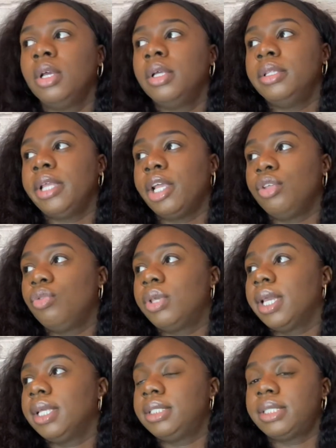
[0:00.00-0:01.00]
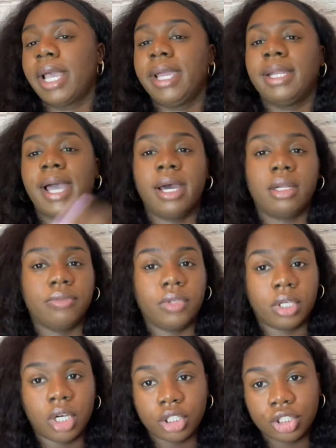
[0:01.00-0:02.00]
that you can't sign out of the
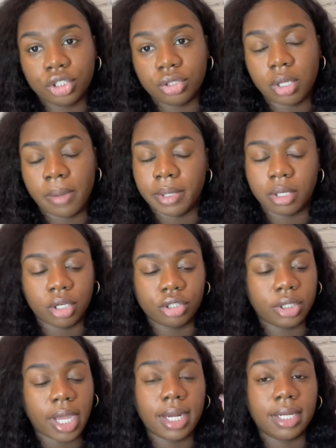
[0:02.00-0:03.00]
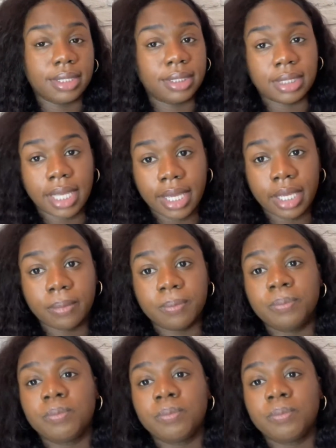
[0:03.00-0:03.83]
country, out of the state.